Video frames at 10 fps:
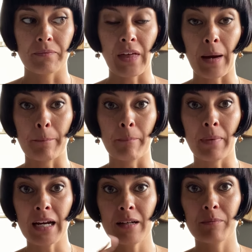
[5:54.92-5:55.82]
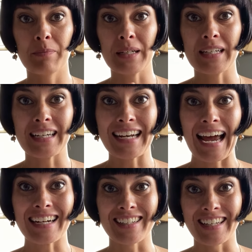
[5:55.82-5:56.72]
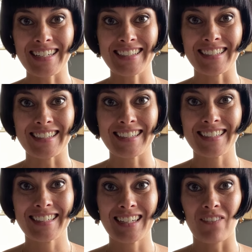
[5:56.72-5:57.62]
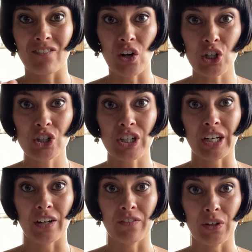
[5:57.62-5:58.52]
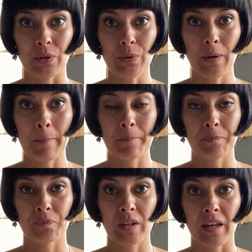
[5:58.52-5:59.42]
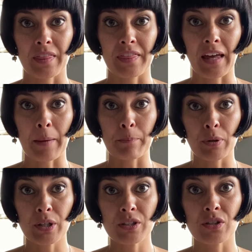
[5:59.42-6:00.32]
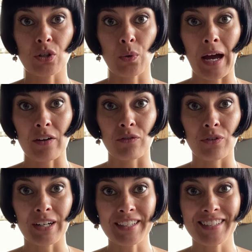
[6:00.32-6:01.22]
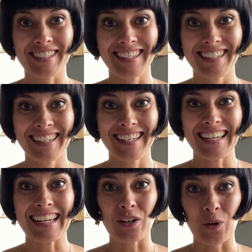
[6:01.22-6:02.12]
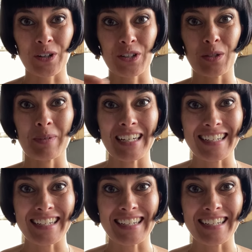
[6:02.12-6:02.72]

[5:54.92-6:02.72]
That might be an adolescent version of you that puts you at risk in order to be